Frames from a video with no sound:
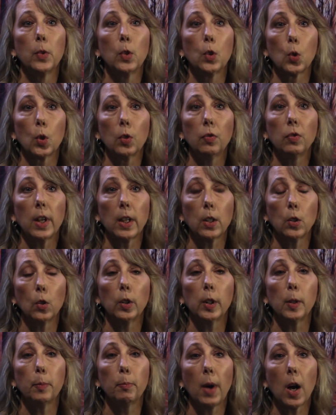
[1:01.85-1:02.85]
to reflect
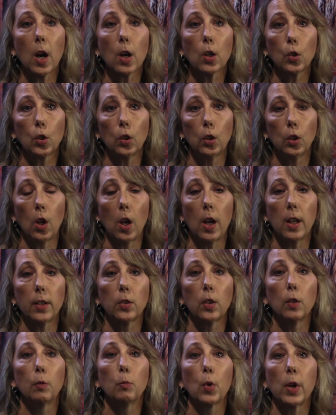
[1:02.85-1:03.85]
only partial loss of